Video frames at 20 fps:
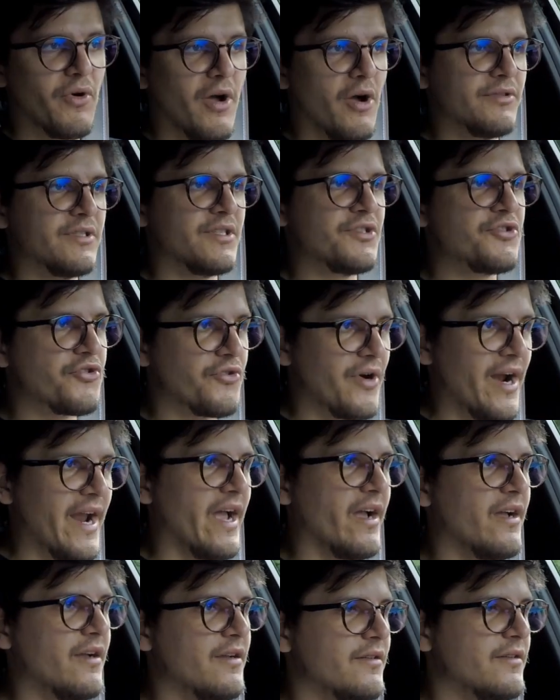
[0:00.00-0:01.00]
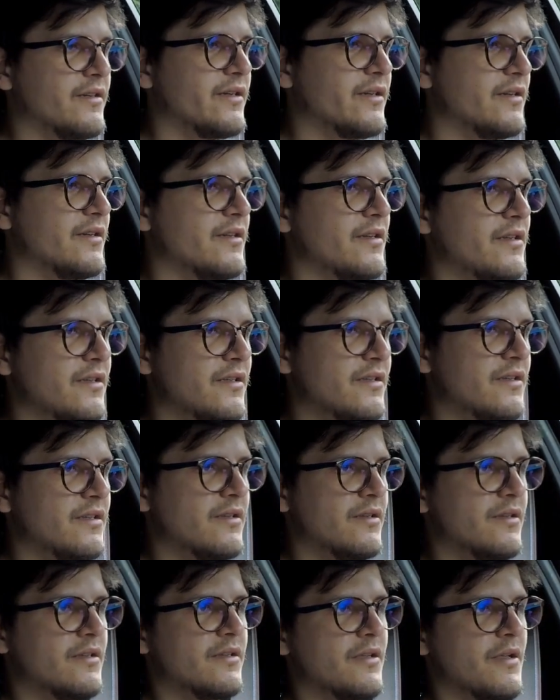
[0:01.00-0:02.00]
it around the track,
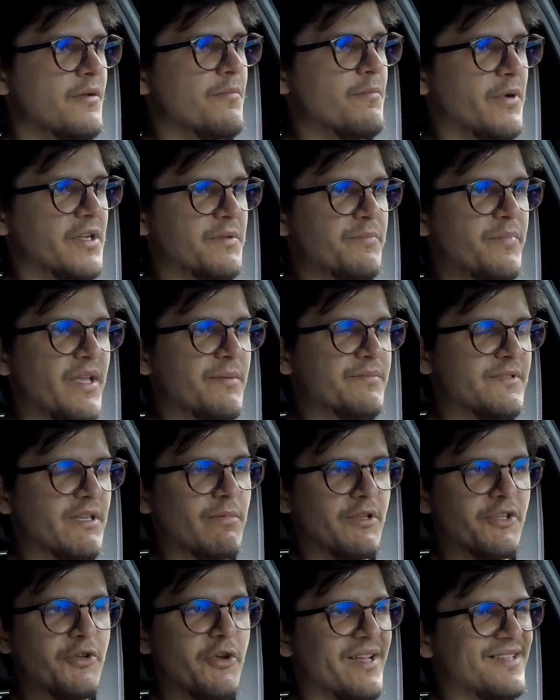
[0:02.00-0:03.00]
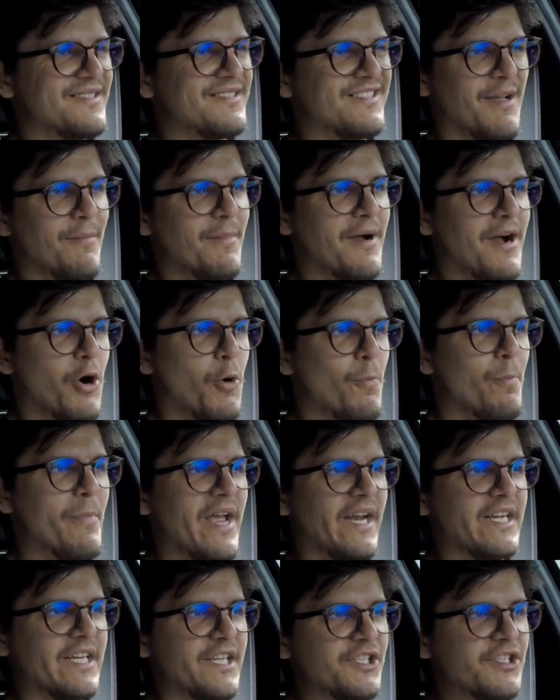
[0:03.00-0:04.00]
but BMW has somehow
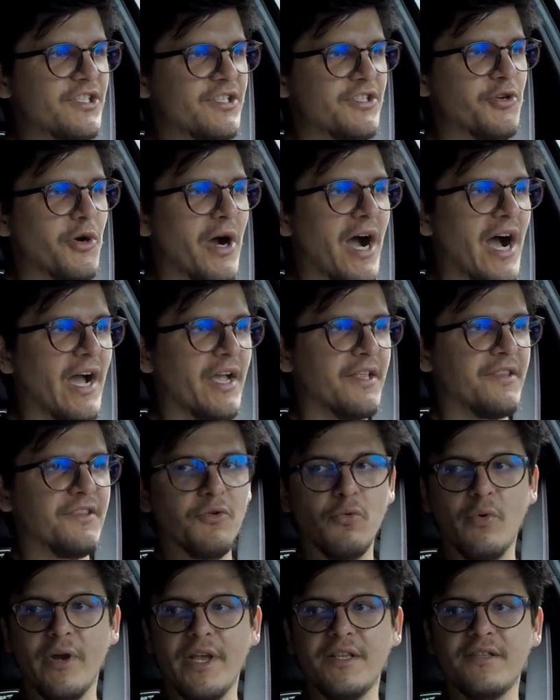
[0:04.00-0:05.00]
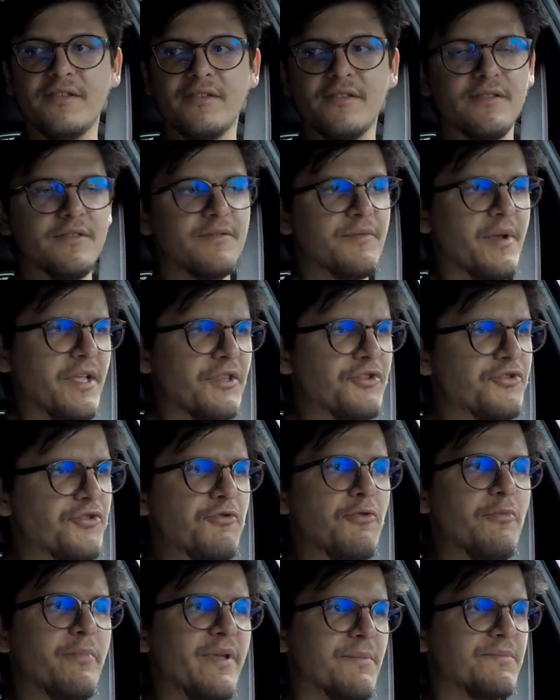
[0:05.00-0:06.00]
managed to hide the weight,
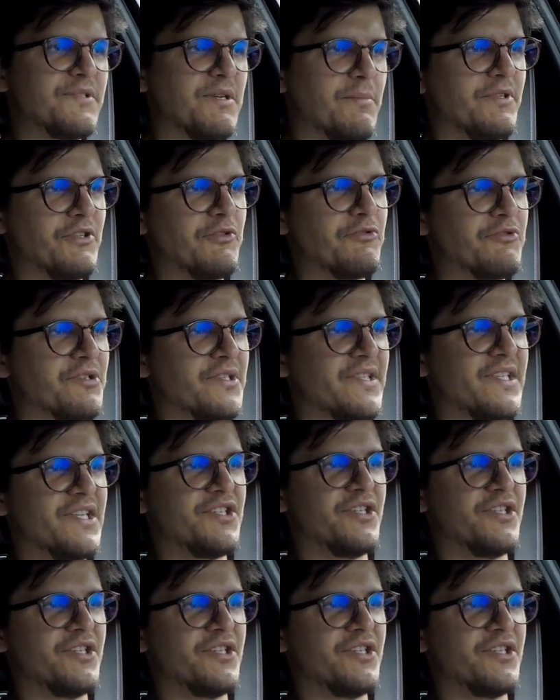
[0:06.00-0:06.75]
in true BMW